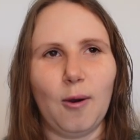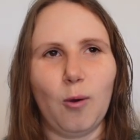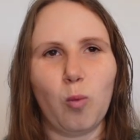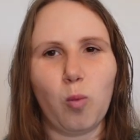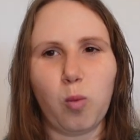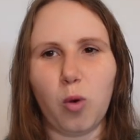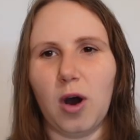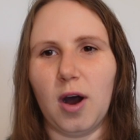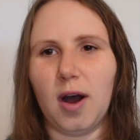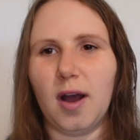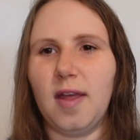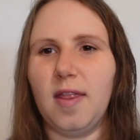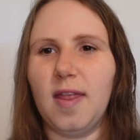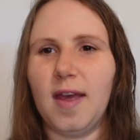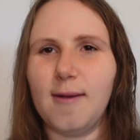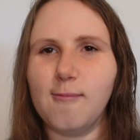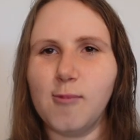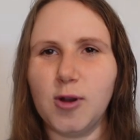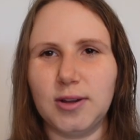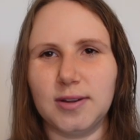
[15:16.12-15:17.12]
why
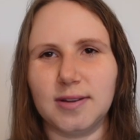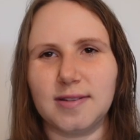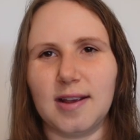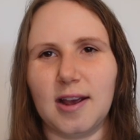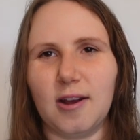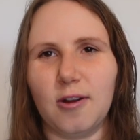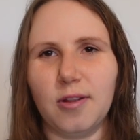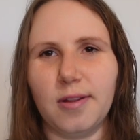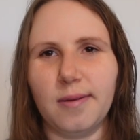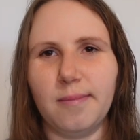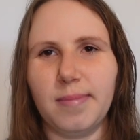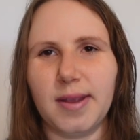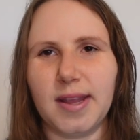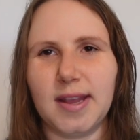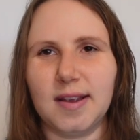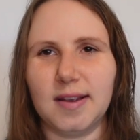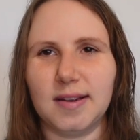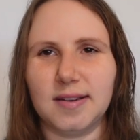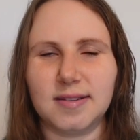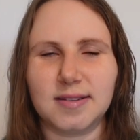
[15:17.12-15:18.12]
they wouldn't tell them,
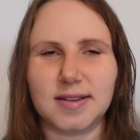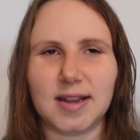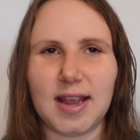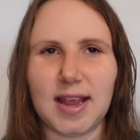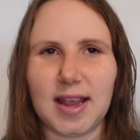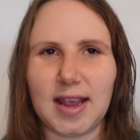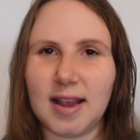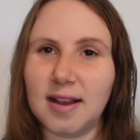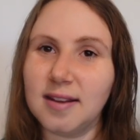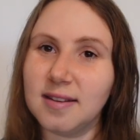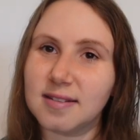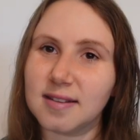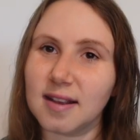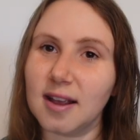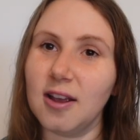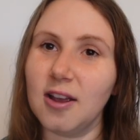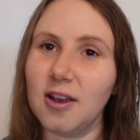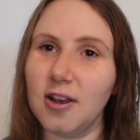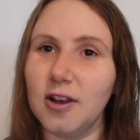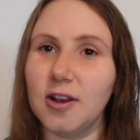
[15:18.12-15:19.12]
because it is
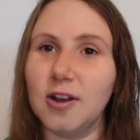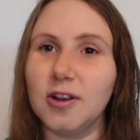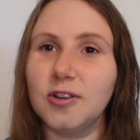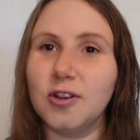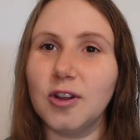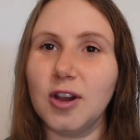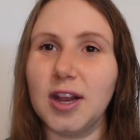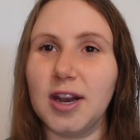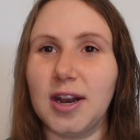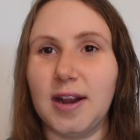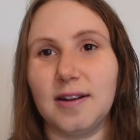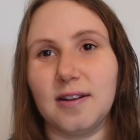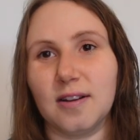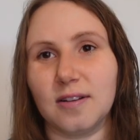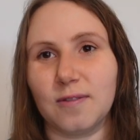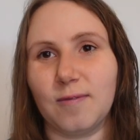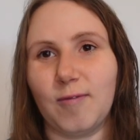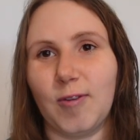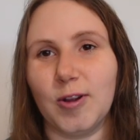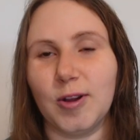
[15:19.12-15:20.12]
a hurdle and it
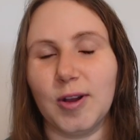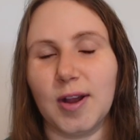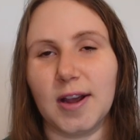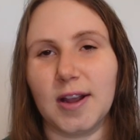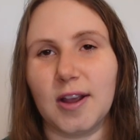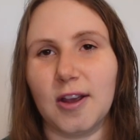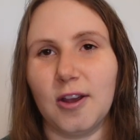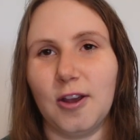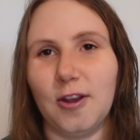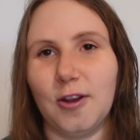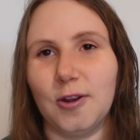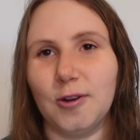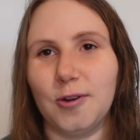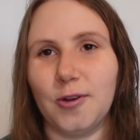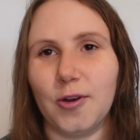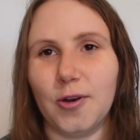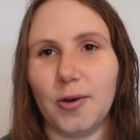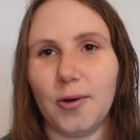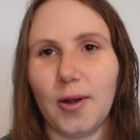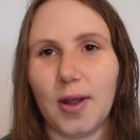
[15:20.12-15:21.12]
does feel like a
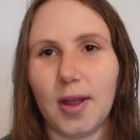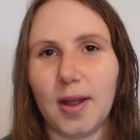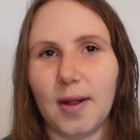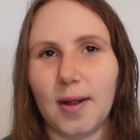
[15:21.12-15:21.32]
hurdle